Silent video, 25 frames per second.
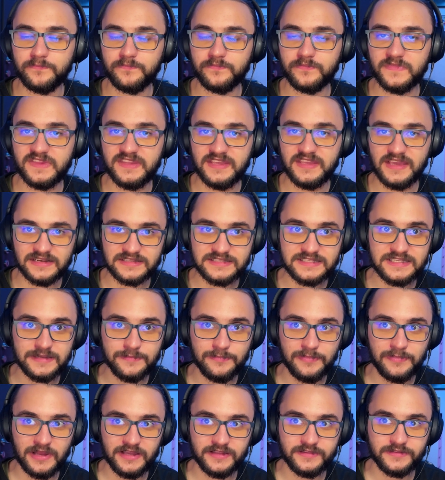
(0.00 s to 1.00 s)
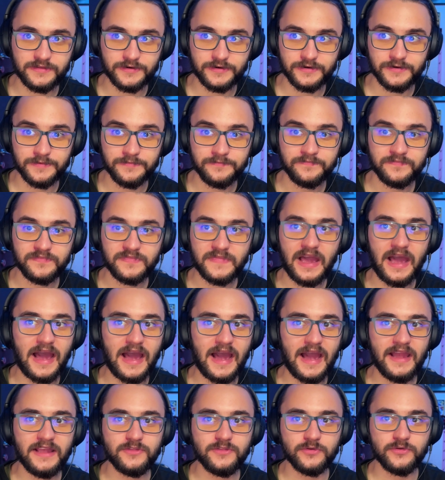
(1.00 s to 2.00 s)
DLC playthrough.
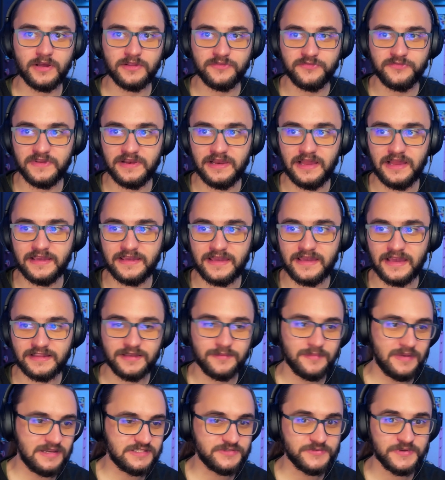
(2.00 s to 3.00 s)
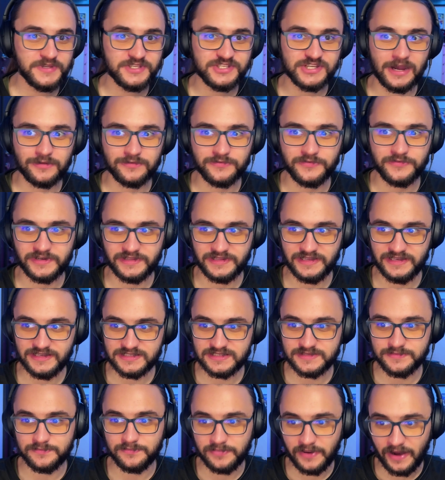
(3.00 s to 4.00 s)
I do not feel like getting my Switch out for
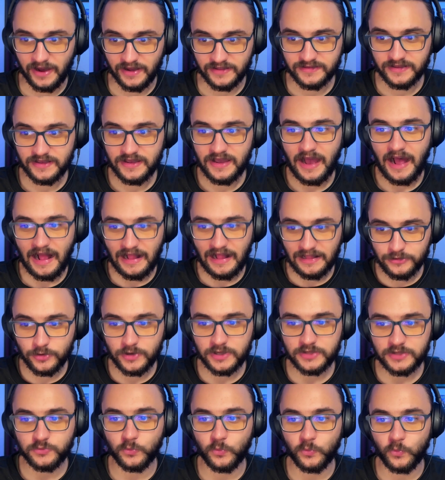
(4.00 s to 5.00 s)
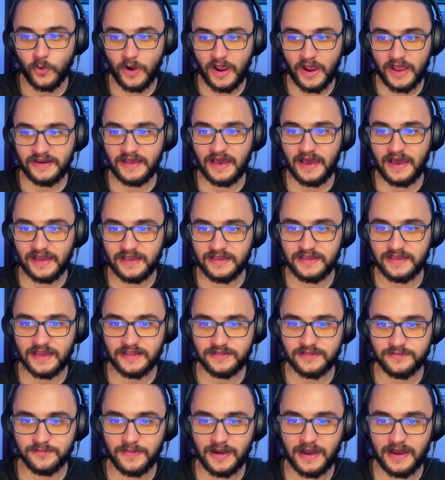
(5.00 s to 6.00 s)
this, but I'll do it when I
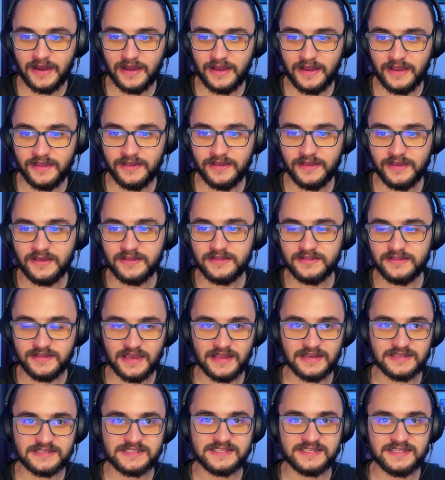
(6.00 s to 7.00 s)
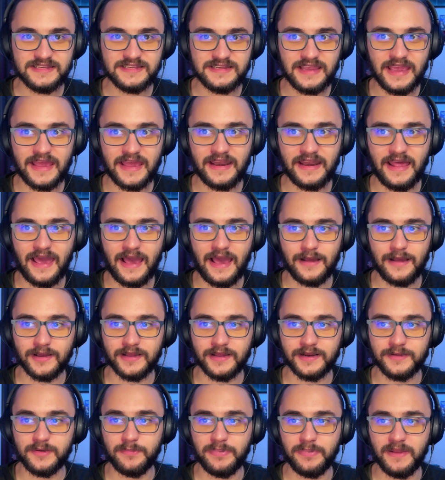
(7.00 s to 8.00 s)
get my DLC and I'm
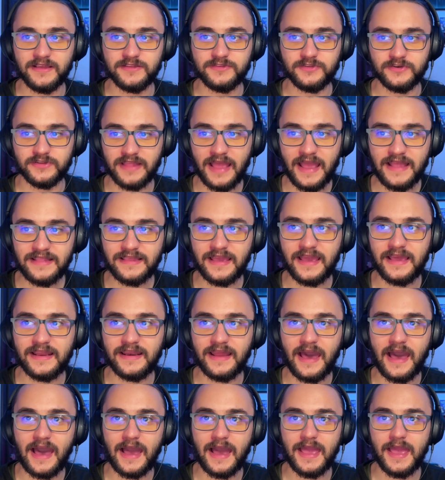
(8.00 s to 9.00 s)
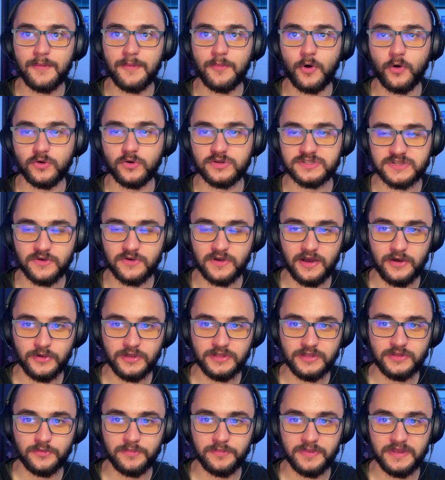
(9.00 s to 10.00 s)
gonna be playing through that, and I am also going
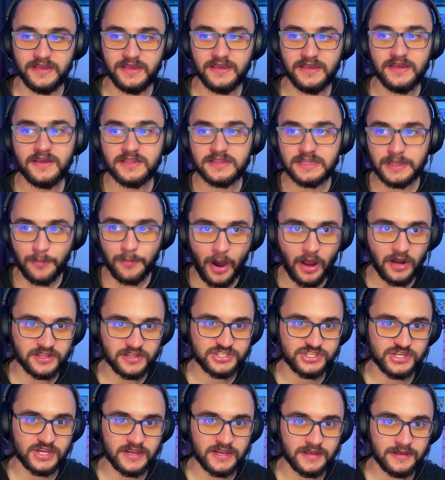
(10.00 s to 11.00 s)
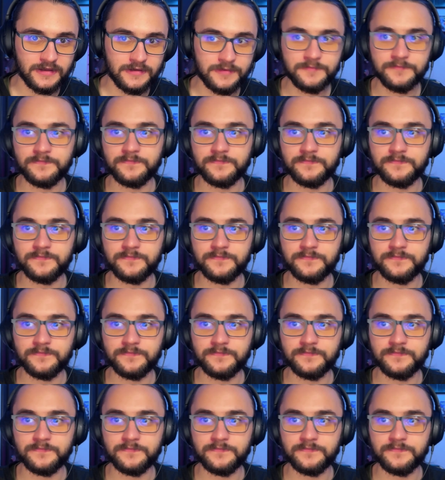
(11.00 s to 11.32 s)
to be demolishing